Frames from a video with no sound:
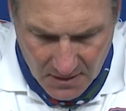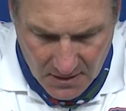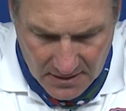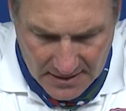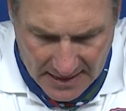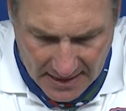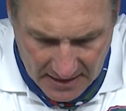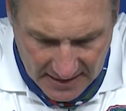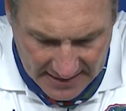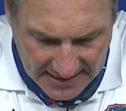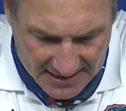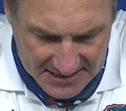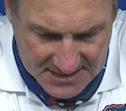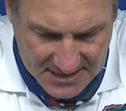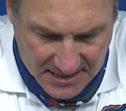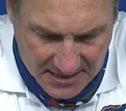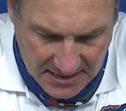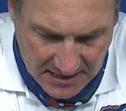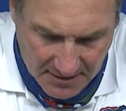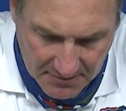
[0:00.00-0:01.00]
Yeah, like I
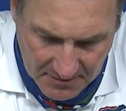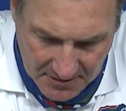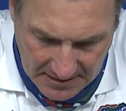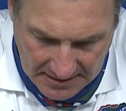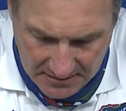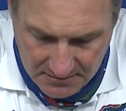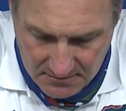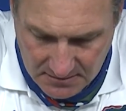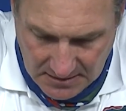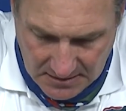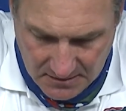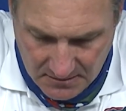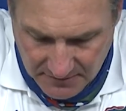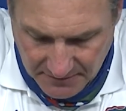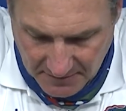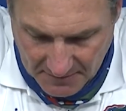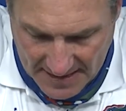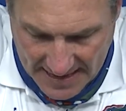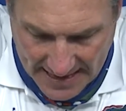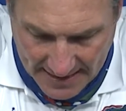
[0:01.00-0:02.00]
said, I mean, I don't know
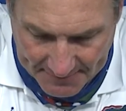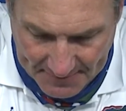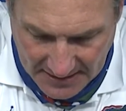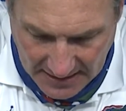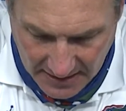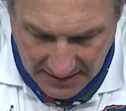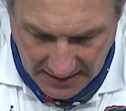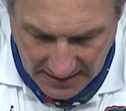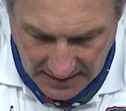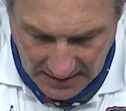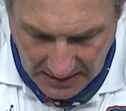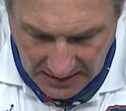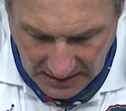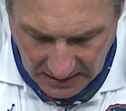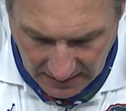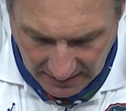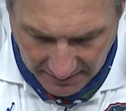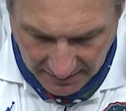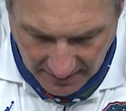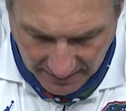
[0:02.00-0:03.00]
if I'm happy.
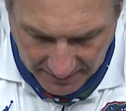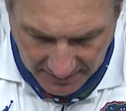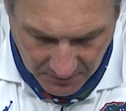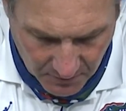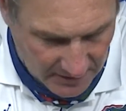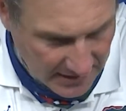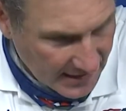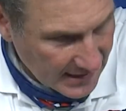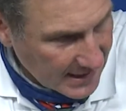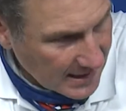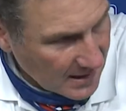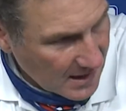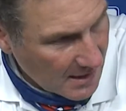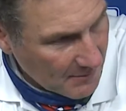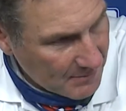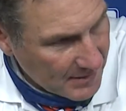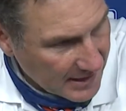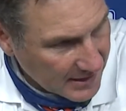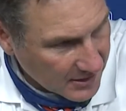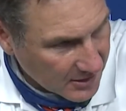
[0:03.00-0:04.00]
I think we got to get a
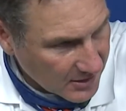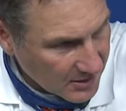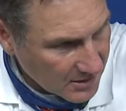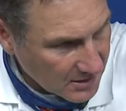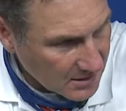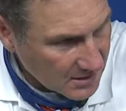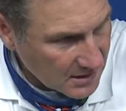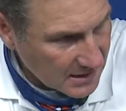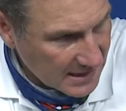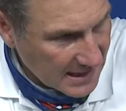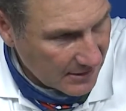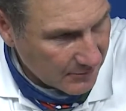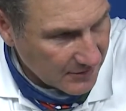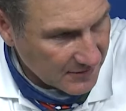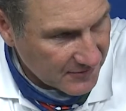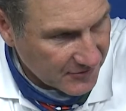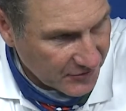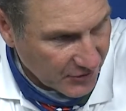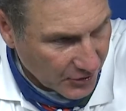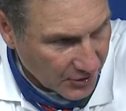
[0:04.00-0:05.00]
lot better in how
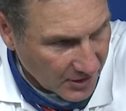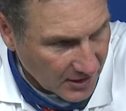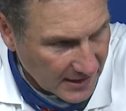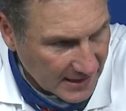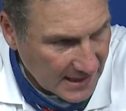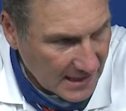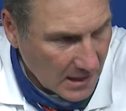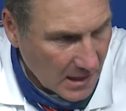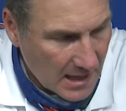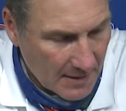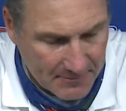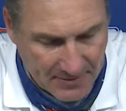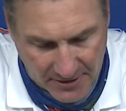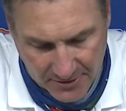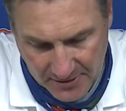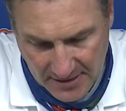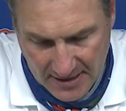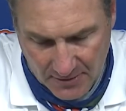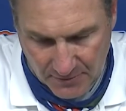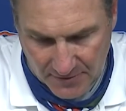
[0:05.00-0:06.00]
we certainly get a lot
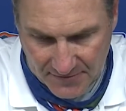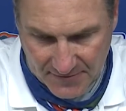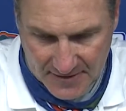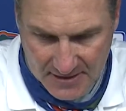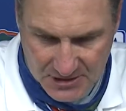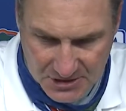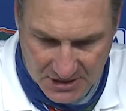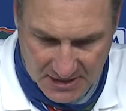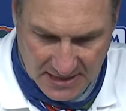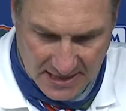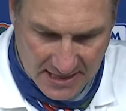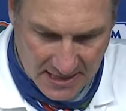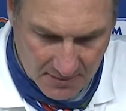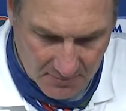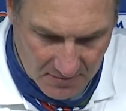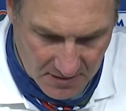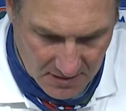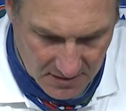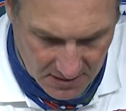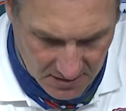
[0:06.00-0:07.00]
better in how we finish the
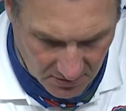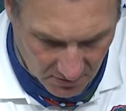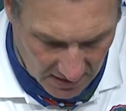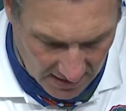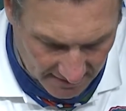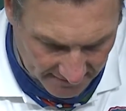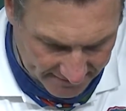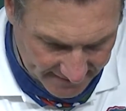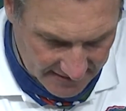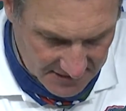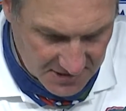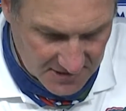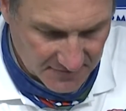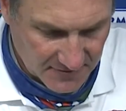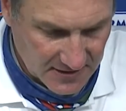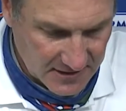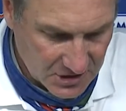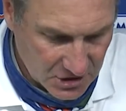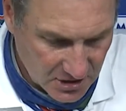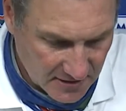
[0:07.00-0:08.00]
game. You know,
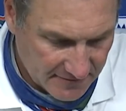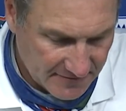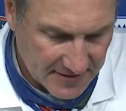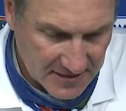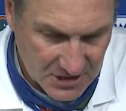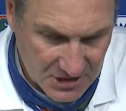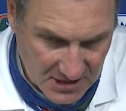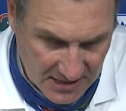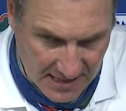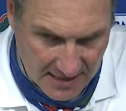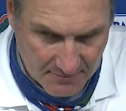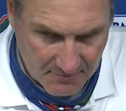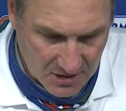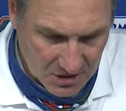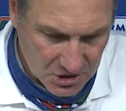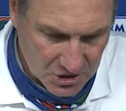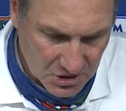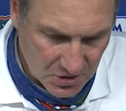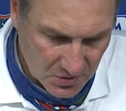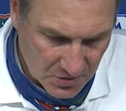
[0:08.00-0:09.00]
offensively, should have finished the game
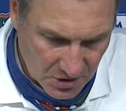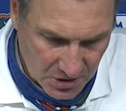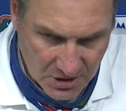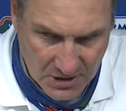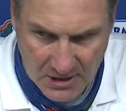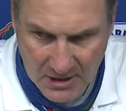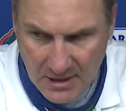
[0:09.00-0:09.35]
much sooner.